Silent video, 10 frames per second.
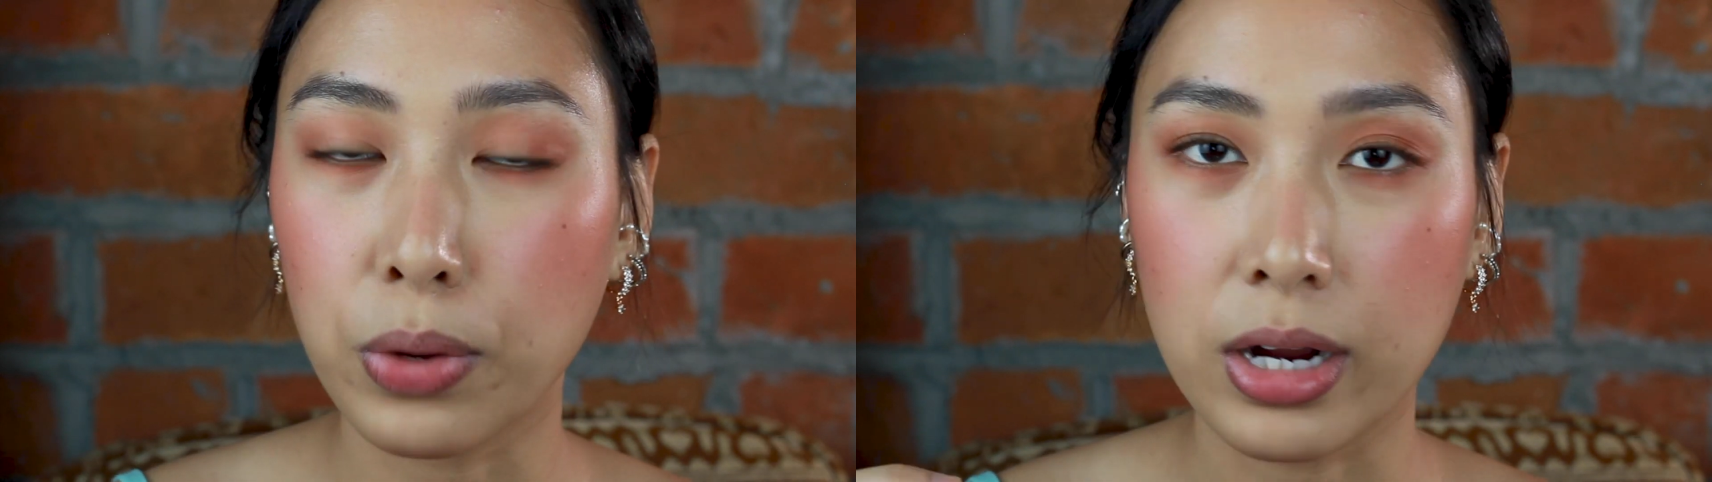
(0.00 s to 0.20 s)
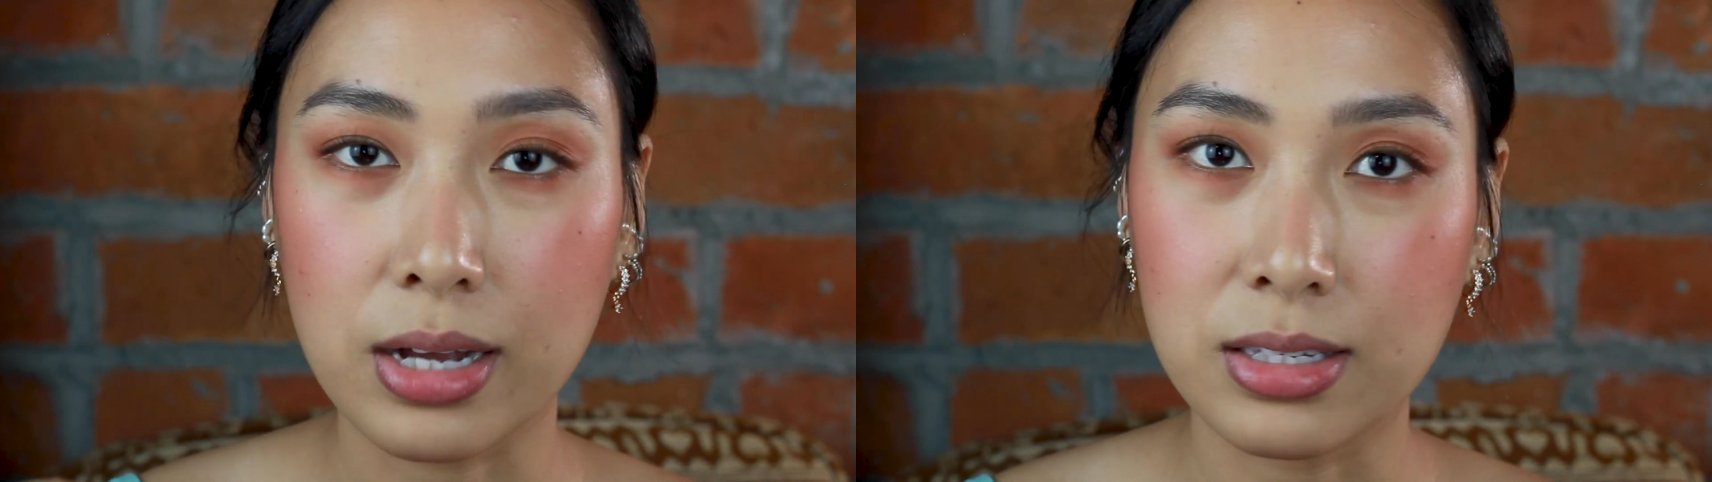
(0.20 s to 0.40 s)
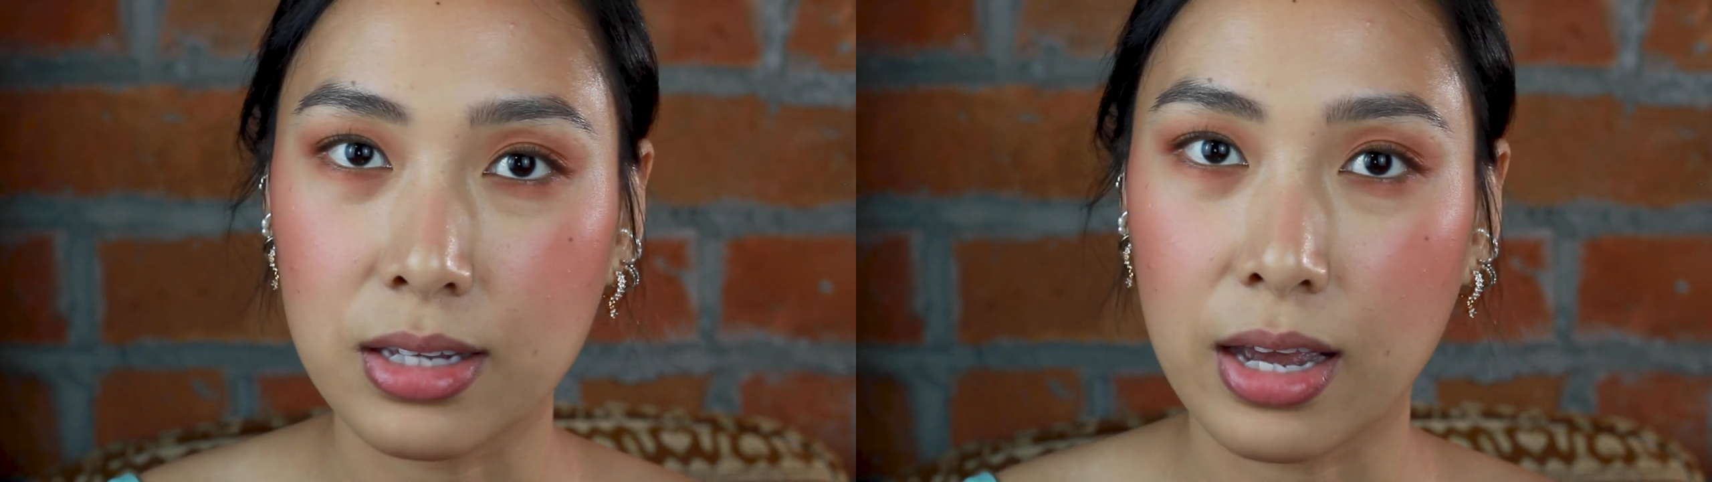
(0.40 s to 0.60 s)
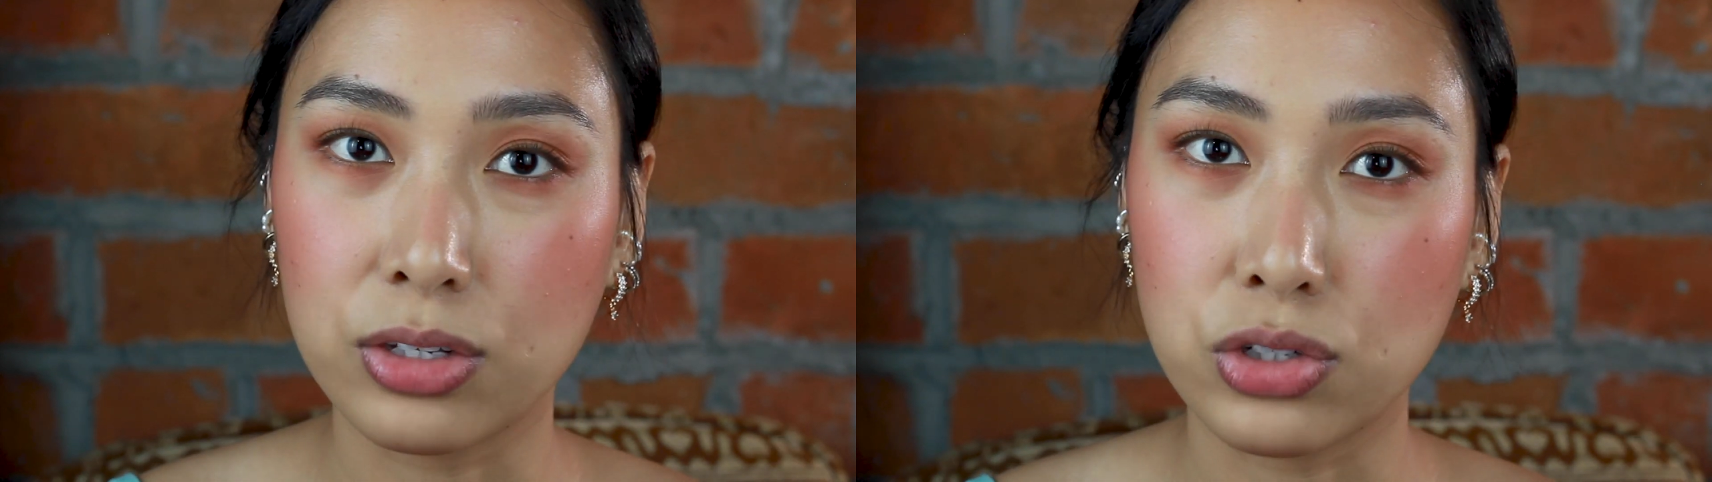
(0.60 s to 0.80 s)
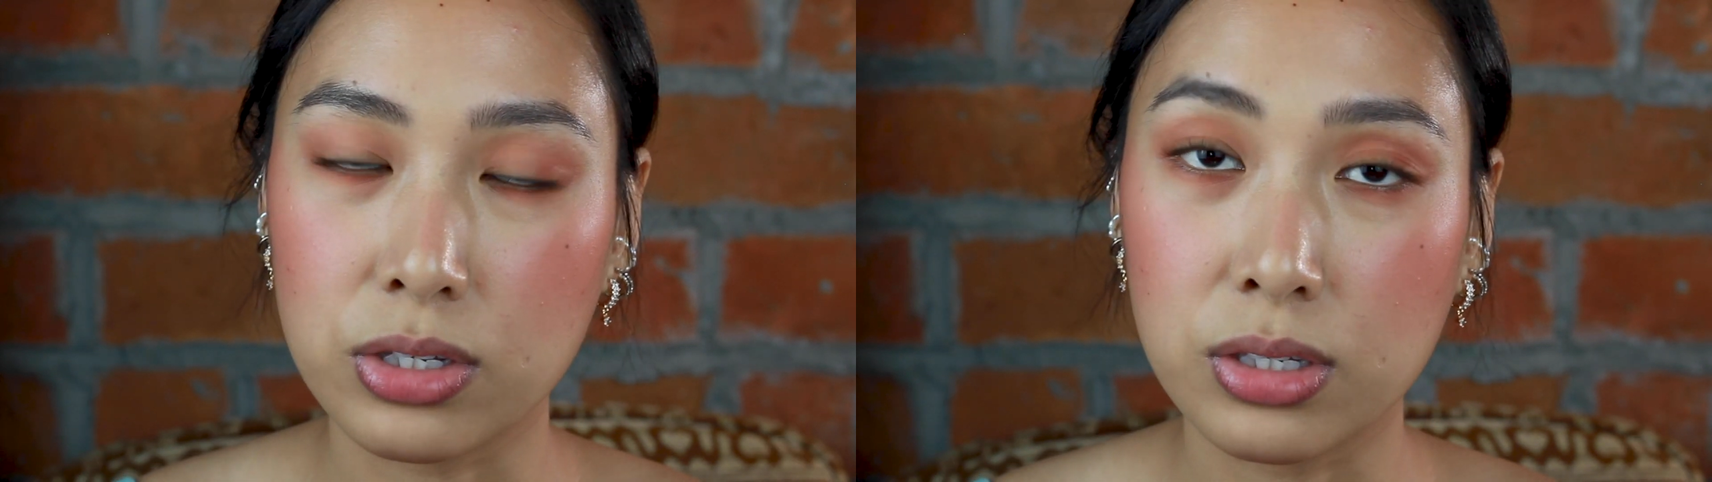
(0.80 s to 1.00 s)
whereas I
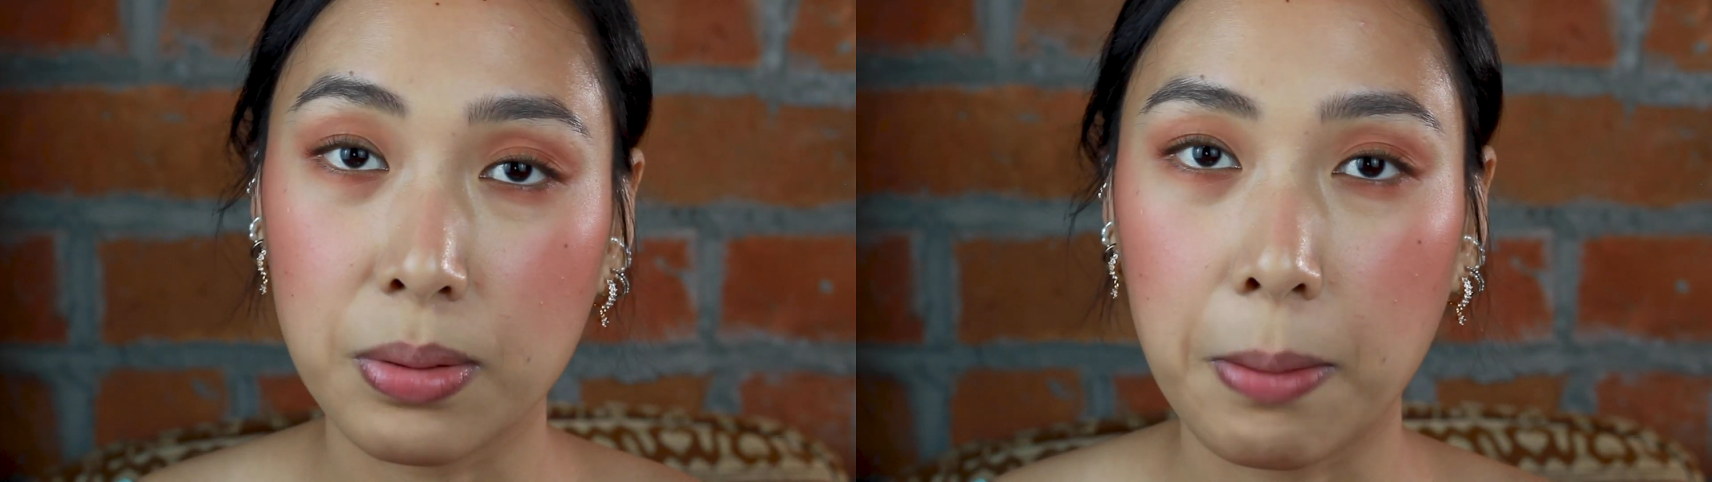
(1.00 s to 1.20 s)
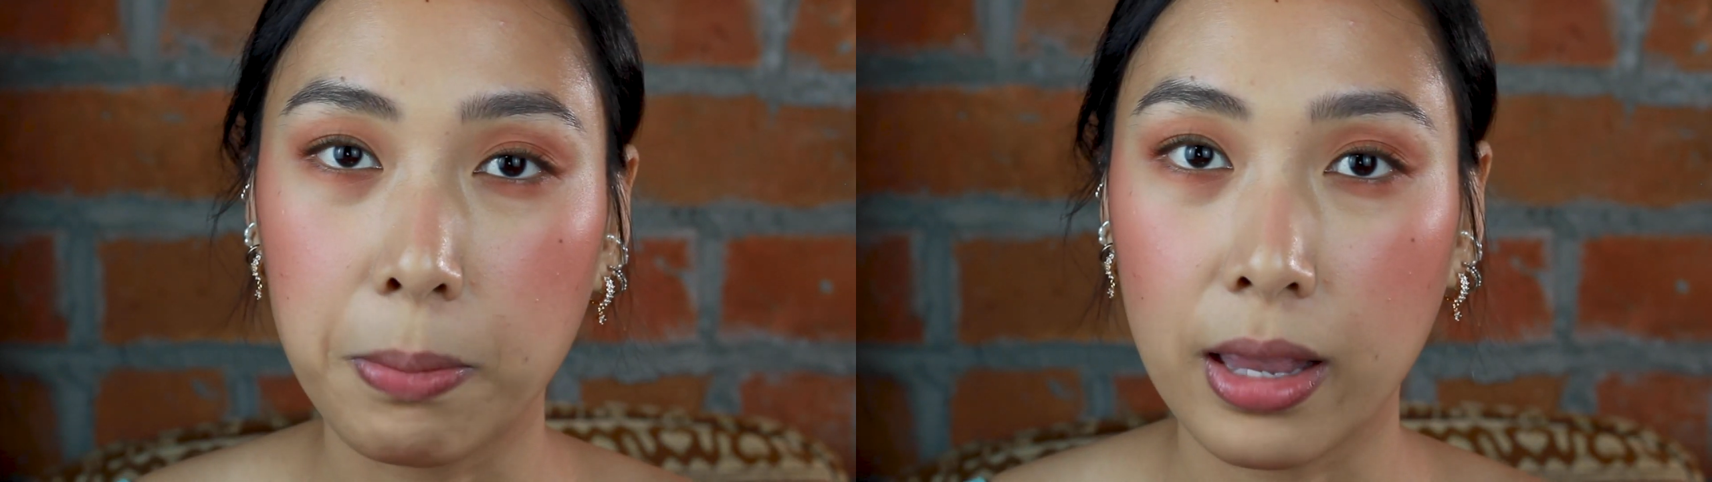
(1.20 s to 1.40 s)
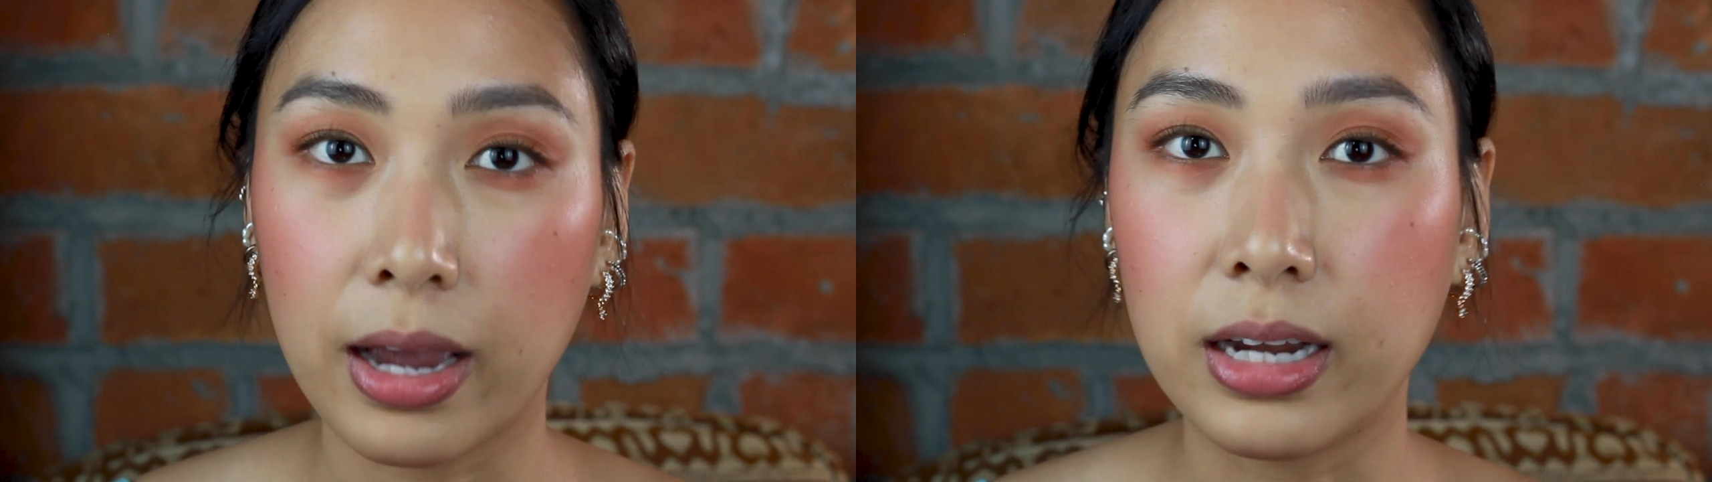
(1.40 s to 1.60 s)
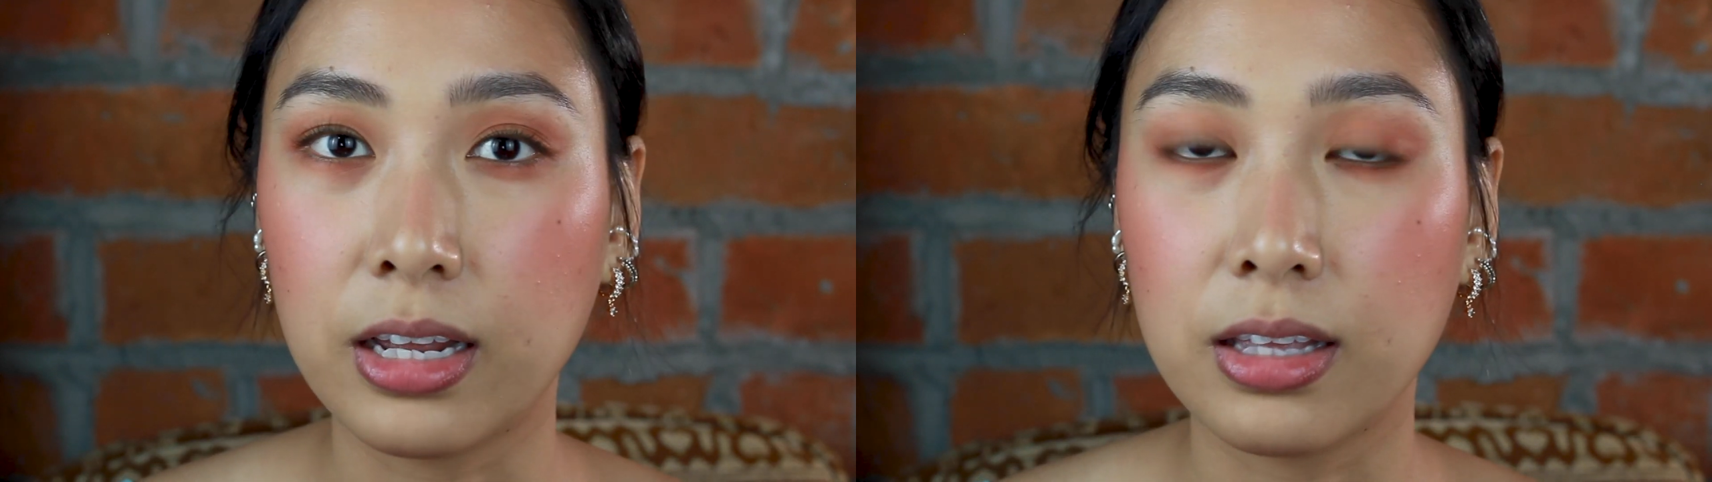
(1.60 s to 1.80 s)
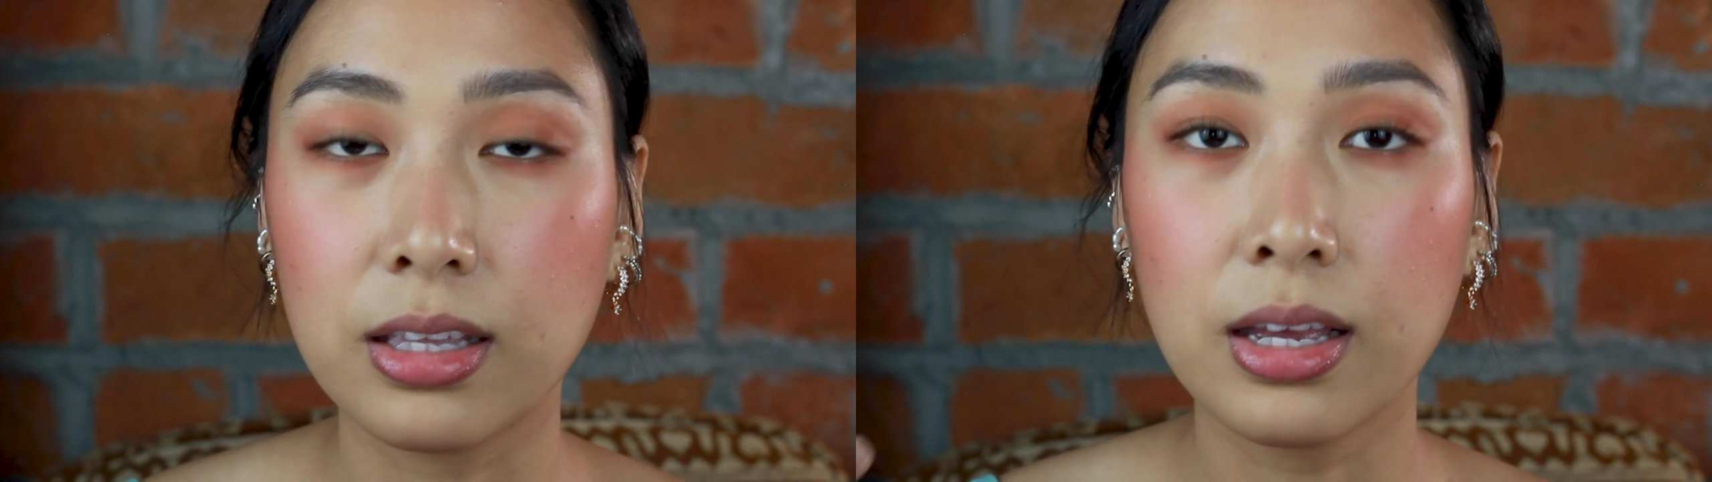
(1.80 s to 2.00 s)
just applied
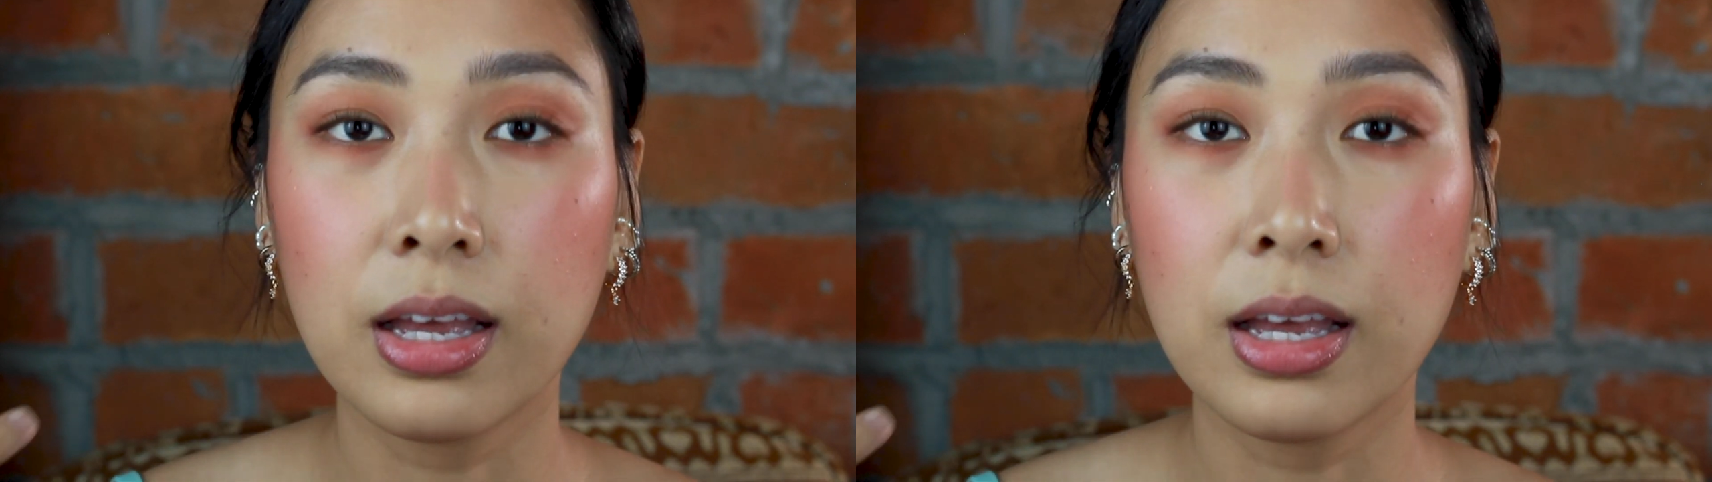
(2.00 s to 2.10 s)
it